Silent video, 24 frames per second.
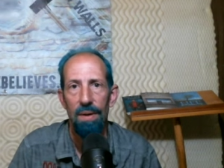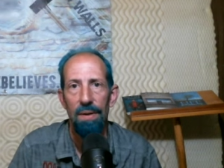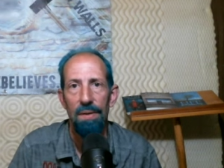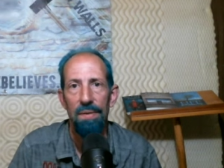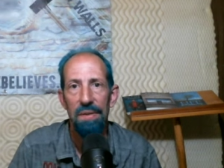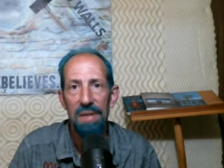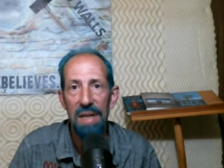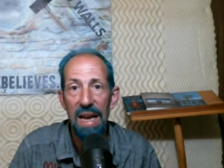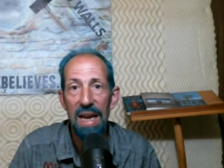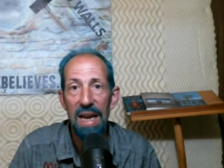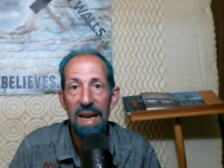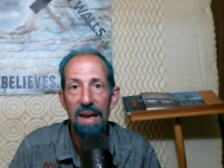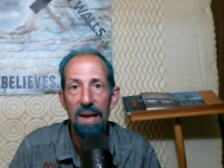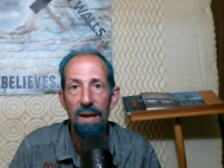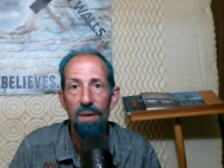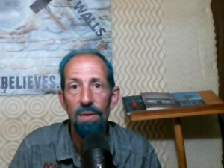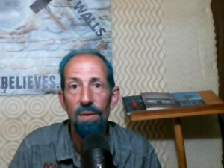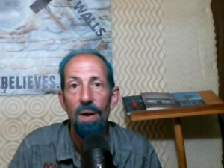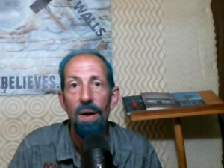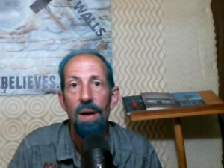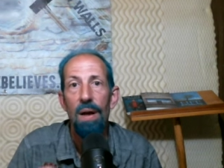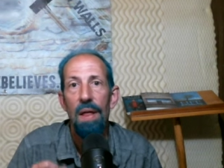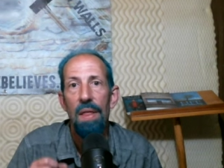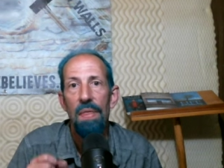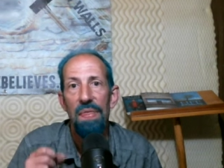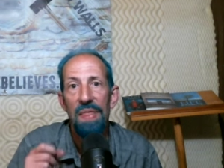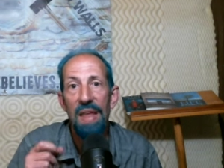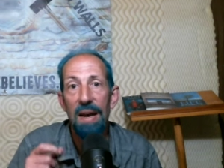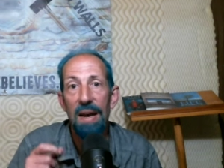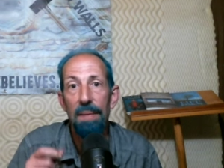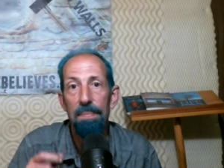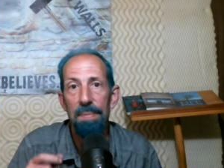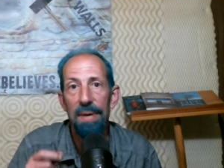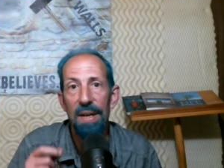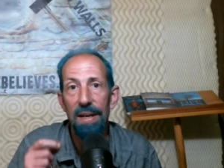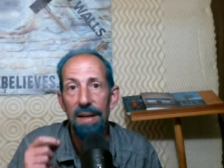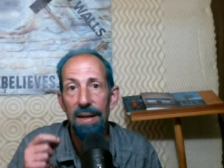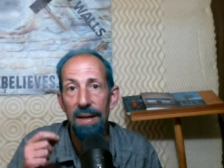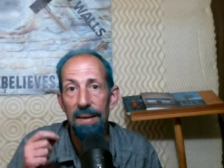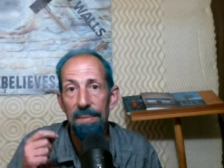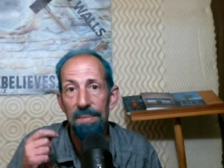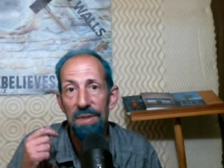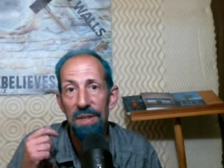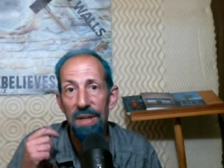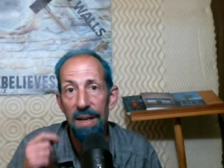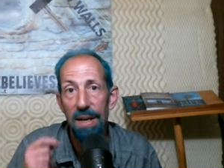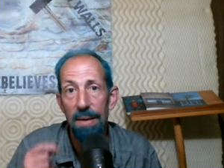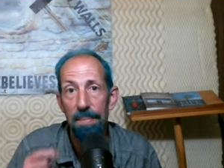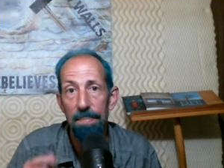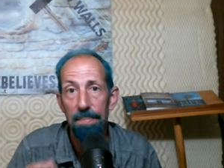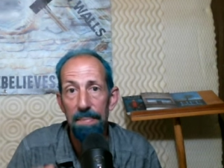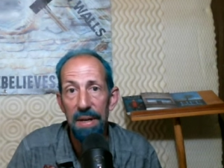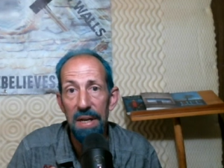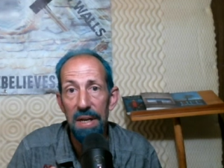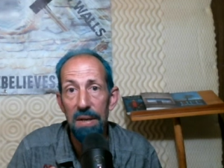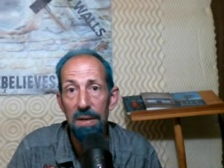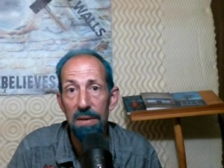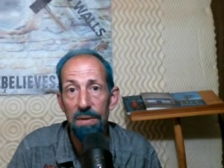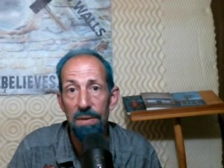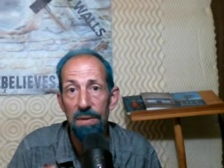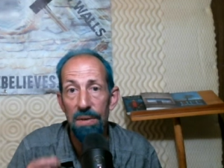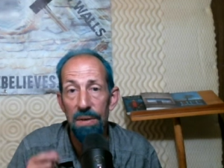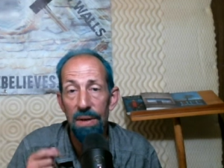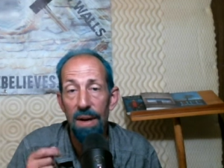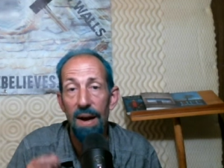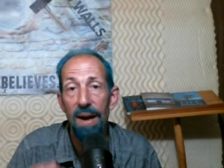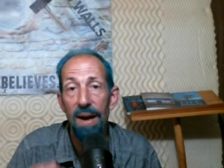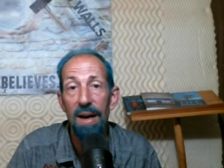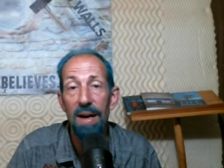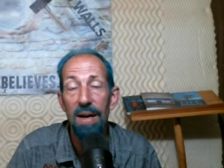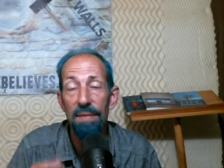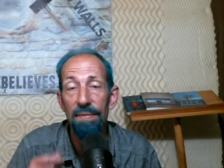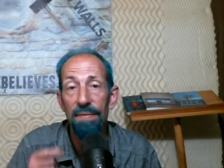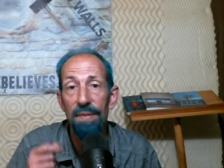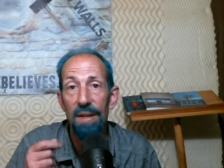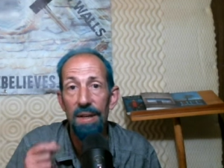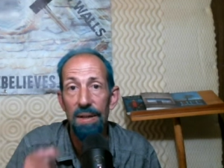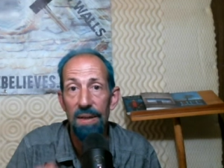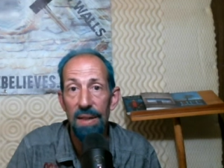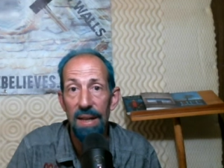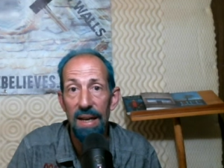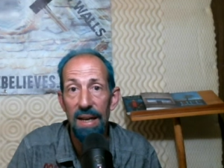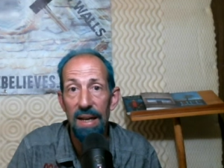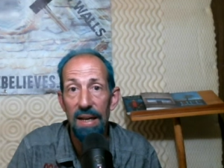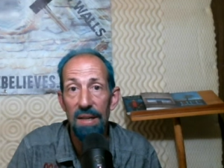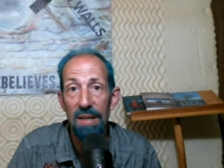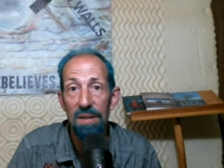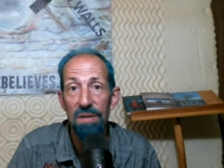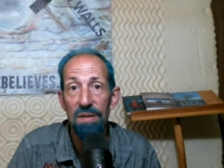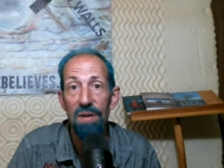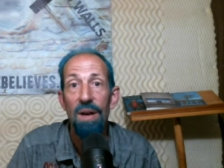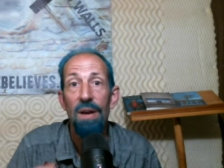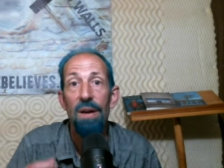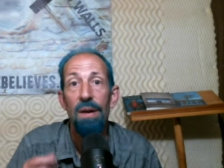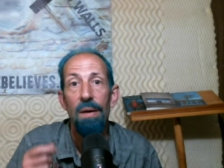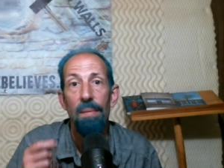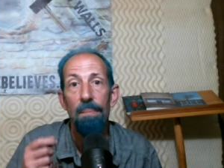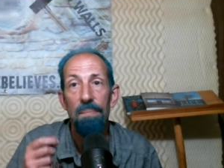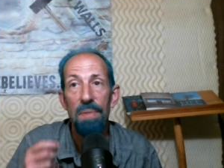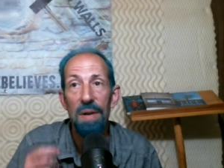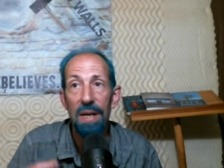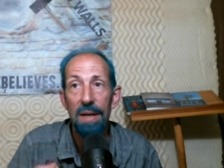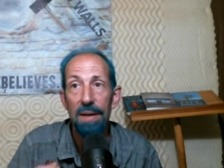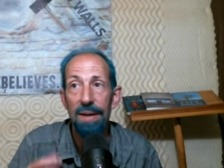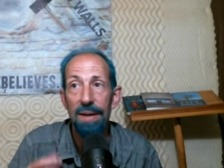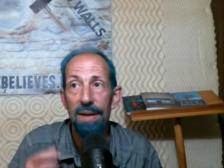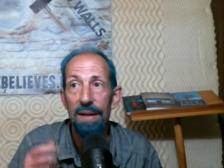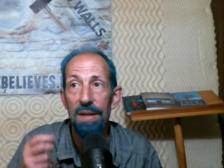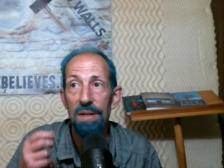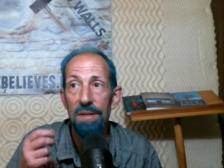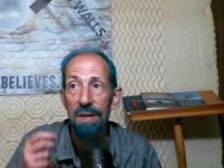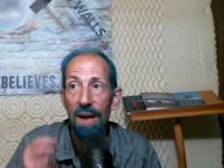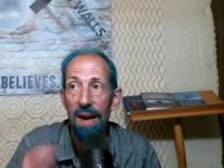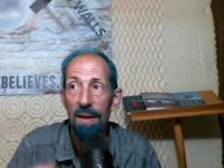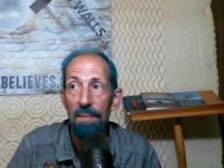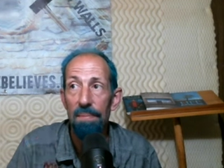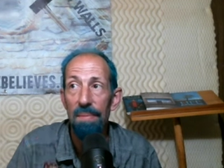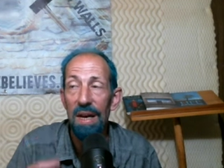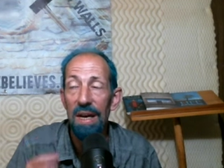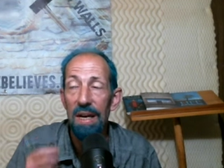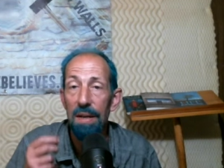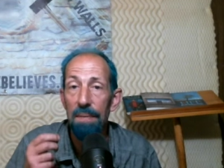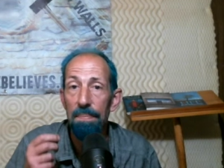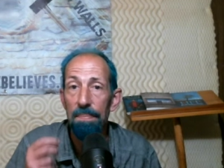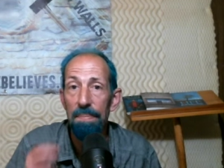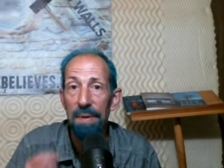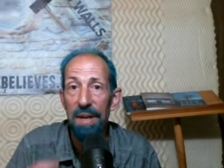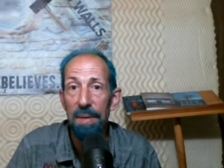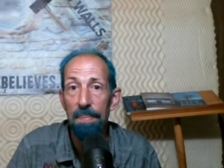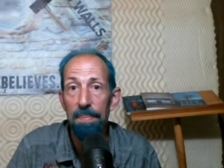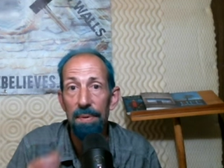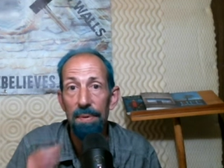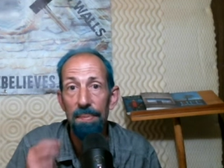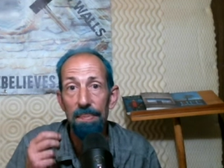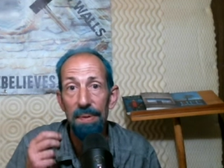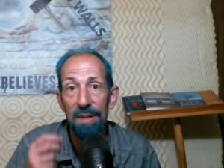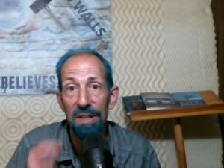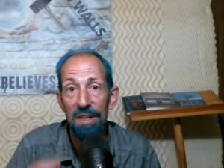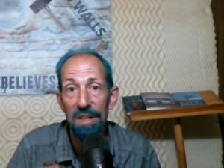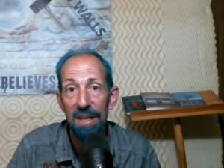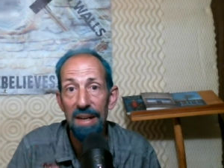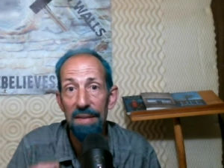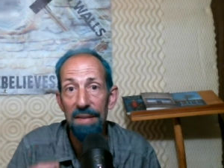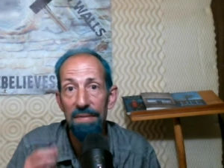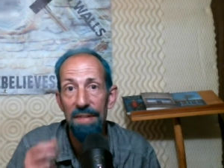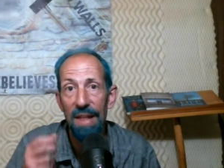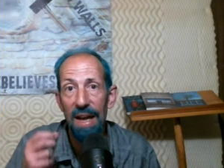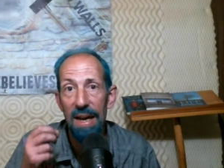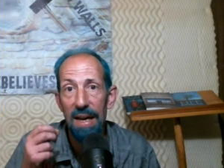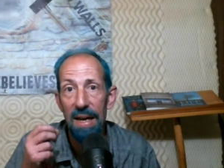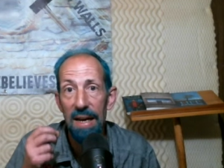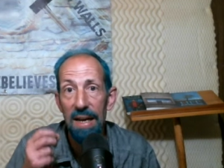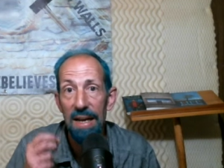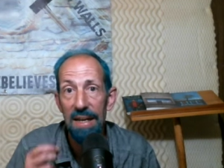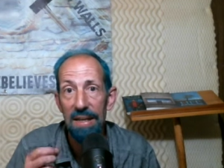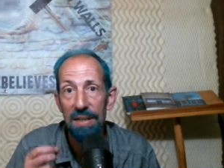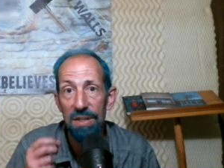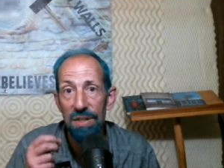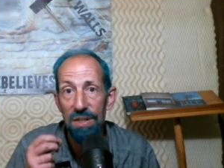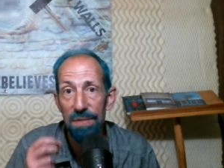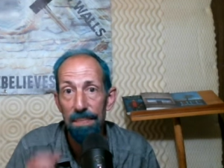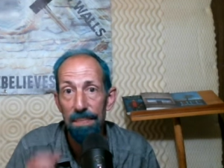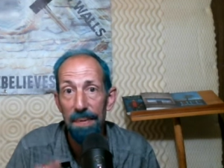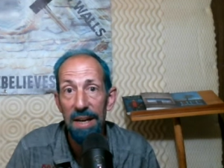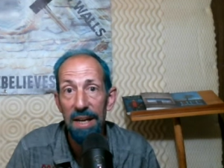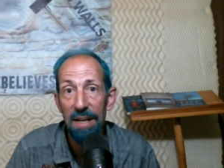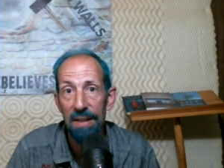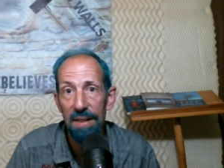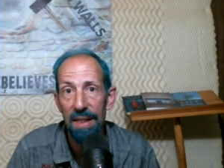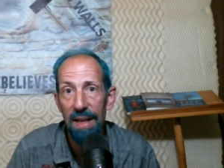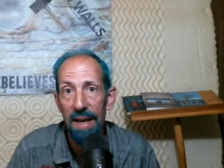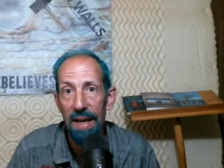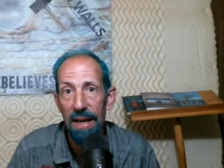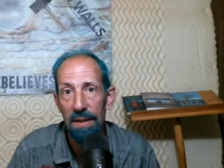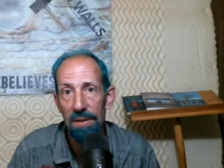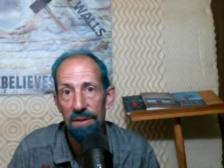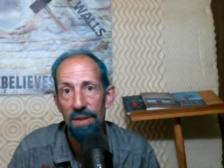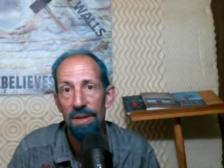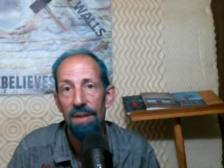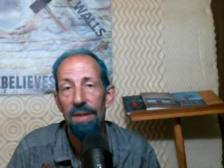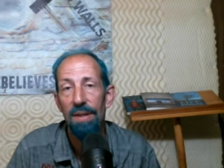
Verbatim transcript: Now, that becomes the appearance of the things because how many people believe that and speak that.